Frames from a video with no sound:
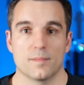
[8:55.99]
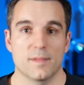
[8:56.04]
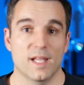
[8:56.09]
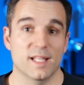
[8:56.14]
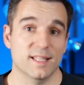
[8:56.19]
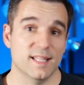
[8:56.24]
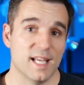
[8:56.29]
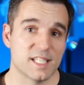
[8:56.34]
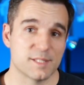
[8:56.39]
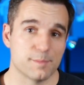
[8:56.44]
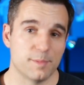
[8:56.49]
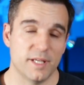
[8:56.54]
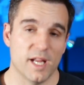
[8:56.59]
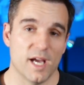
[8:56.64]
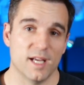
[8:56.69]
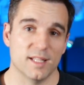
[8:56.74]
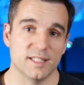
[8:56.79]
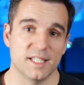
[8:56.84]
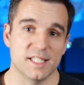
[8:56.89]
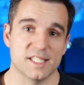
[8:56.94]
And last but
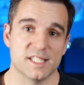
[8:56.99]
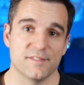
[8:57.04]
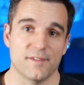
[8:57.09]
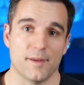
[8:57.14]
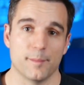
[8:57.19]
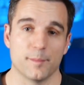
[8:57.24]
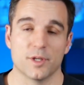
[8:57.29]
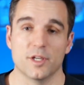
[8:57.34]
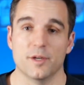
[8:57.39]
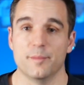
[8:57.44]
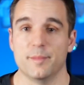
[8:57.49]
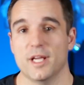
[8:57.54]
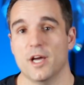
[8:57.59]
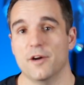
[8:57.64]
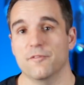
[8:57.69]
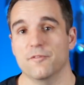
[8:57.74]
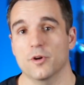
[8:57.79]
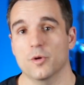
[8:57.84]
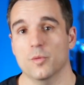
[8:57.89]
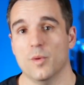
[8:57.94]
not least, if I'm going to be
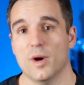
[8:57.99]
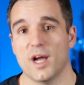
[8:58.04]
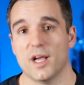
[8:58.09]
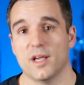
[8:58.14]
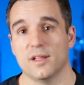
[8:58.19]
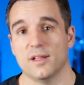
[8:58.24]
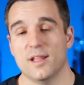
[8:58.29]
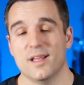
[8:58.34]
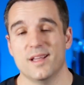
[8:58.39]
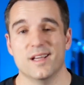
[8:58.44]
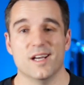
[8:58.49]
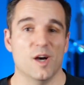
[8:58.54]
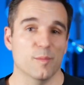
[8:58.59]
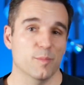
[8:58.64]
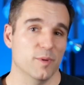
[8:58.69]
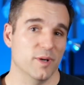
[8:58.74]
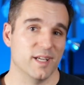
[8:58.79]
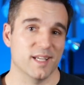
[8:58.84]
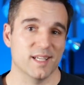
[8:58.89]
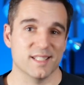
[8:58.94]
out for a while, I'll
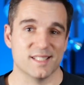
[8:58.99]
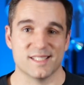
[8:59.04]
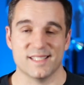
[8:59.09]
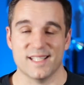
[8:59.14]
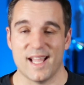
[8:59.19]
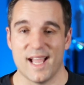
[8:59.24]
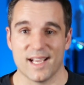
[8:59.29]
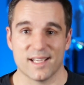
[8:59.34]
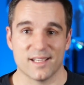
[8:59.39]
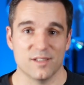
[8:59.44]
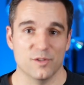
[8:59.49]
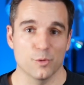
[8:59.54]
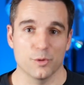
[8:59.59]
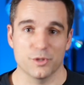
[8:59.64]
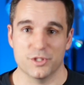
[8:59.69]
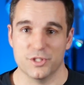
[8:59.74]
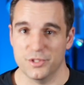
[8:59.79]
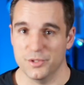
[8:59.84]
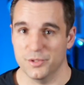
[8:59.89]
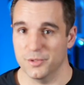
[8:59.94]
bring a snack or
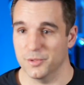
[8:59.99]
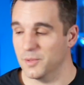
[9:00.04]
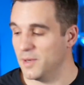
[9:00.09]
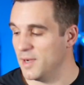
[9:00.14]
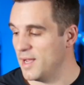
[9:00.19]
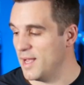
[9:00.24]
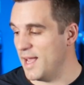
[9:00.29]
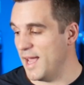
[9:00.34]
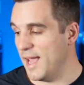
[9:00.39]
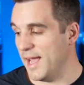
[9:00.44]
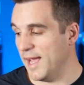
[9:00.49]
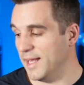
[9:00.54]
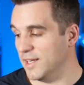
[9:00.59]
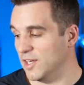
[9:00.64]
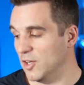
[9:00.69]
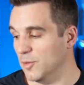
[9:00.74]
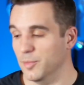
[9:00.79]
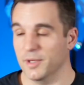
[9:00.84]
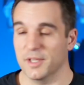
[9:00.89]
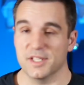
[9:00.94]
two, and
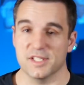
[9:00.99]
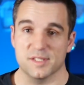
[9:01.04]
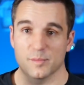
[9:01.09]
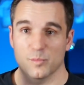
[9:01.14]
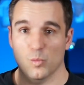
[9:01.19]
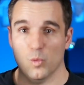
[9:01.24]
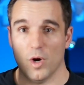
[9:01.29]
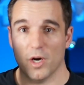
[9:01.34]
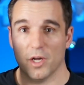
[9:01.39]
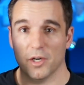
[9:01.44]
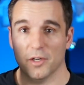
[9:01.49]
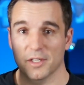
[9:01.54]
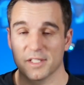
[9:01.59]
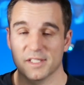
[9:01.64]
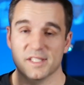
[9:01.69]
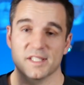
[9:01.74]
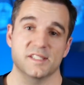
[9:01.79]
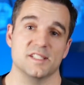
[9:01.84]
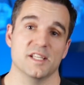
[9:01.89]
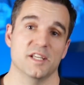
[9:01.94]
I'll bring some water.
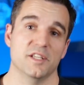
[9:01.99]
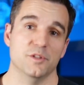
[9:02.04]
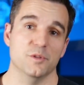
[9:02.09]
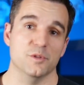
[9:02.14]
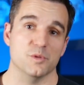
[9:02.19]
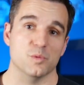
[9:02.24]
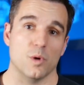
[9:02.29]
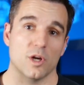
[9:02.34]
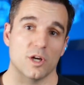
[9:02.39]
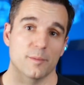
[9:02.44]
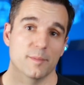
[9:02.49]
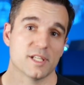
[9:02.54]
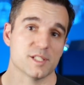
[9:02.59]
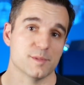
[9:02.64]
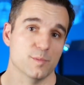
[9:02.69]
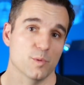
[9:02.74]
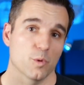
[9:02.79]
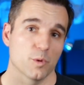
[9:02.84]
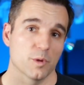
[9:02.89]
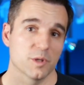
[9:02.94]
And since I use water
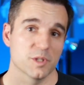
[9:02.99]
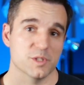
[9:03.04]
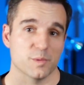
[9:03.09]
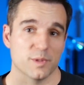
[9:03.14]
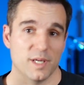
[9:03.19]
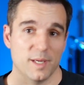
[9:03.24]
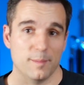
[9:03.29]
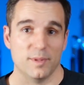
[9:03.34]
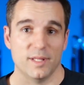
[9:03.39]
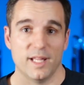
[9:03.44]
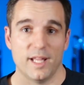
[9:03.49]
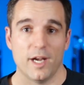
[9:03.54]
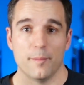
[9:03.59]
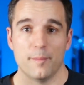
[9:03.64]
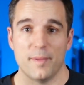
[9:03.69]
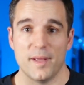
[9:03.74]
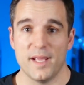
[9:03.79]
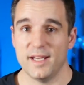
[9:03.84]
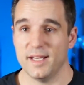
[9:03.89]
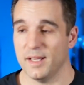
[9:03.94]
mixable oils when I plein air
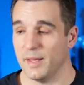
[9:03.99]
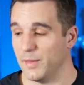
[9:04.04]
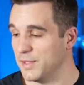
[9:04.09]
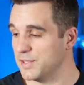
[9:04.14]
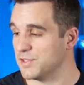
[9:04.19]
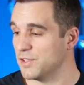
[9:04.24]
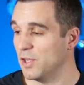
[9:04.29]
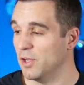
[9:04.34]
paint, this